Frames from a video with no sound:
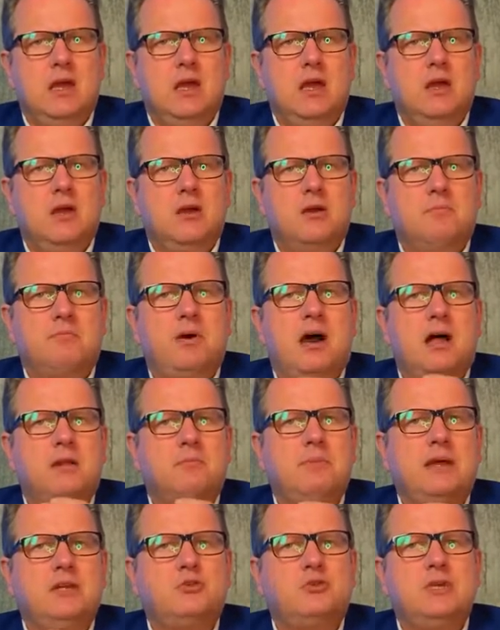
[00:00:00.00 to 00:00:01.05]
a
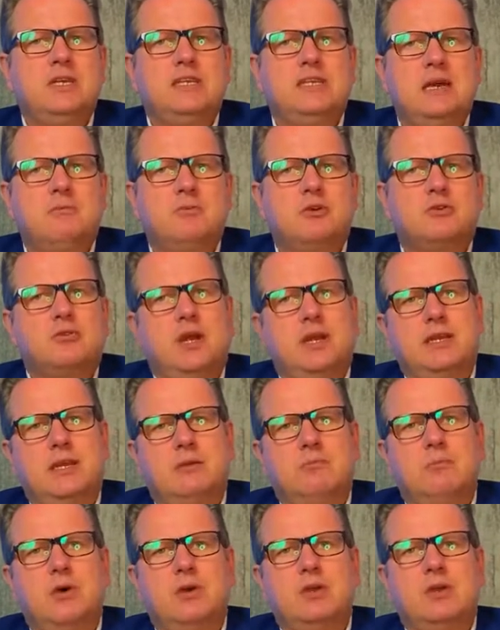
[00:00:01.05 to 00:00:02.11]
parliamentary
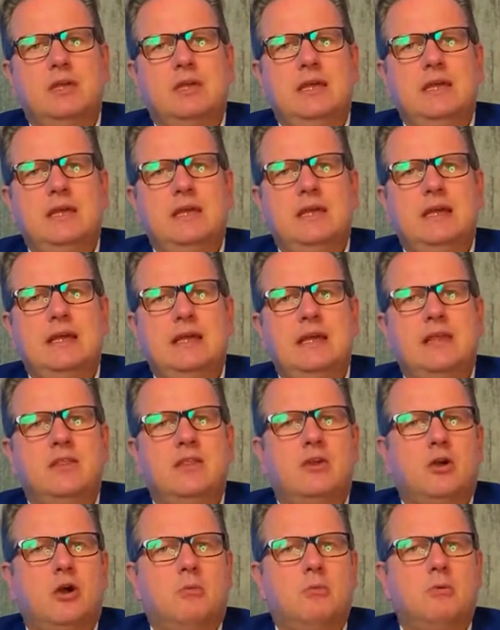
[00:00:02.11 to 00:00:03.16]
democratic monarchy in
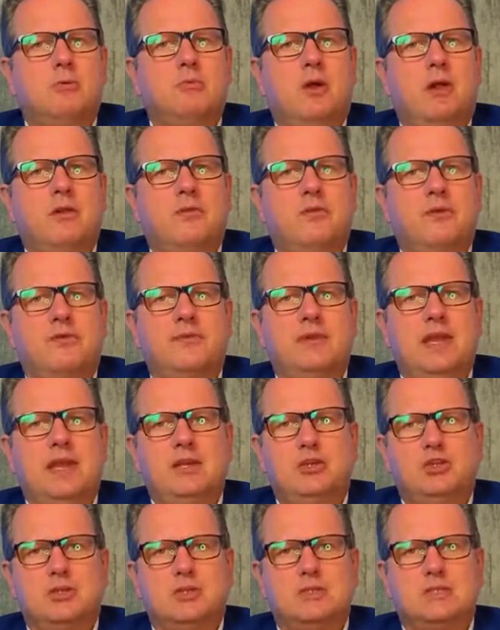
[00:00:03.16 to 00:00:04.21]
the Commonwealth of
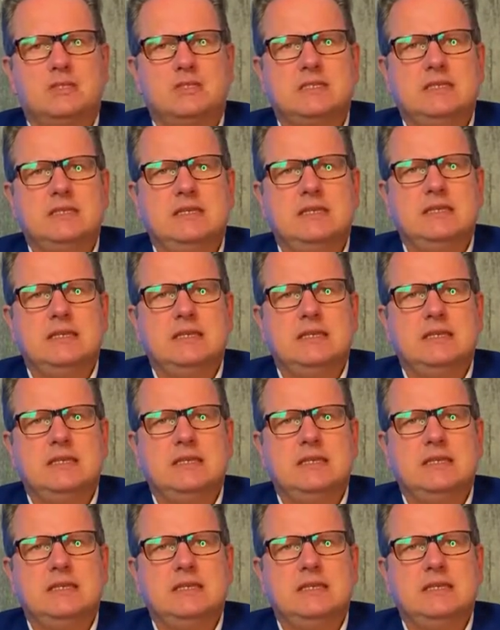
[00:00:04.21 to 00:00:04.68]
Nations.